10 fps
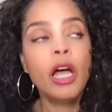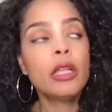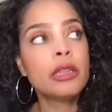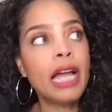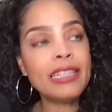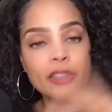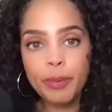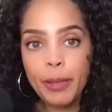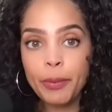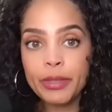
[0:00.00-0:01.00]
lots of
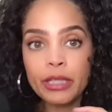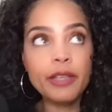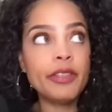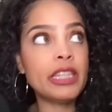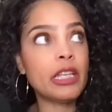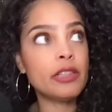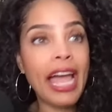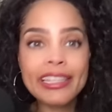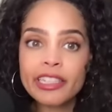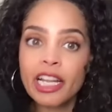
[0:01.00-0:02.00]
people that live in the
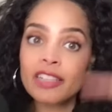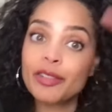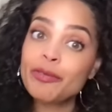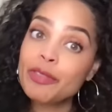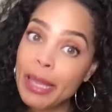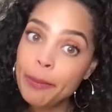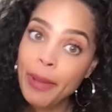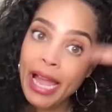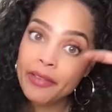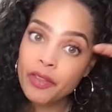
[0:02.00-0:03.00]
helicopter flight
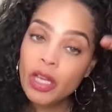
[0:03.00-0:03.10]
path